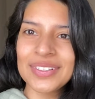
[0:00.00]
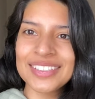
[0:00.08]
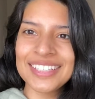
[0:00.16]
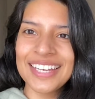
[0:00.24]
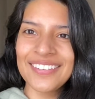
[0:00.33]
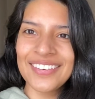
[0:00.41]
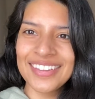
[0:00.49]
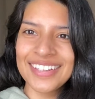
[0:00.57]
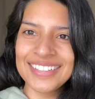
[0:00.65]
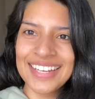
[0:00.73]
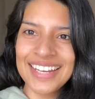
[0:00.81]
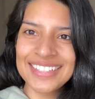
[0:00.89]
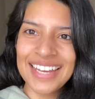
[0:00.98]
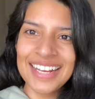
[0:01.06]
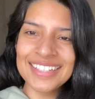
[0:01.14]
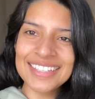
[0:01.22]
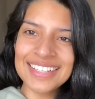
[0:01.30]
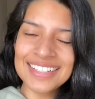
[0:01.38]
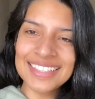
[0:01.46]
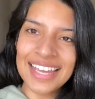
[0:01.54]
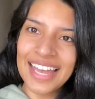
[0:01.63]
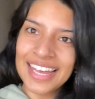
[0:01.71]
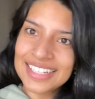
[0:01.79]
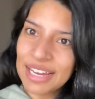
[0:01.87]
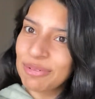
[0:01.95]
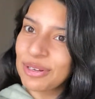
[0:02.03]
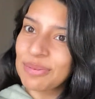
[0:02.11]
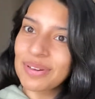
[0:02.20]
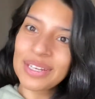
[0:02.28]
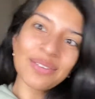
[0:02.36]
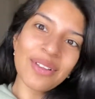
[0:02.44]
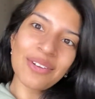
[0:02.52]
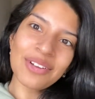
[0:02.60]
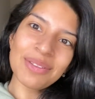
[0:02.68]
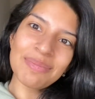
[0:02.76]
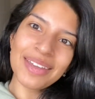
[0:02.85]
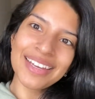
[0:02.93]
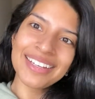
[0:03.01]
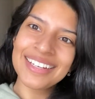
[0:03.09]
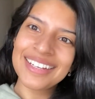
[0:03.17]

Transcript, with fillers: see where the day takes us, and I'm gonna bring you along with me.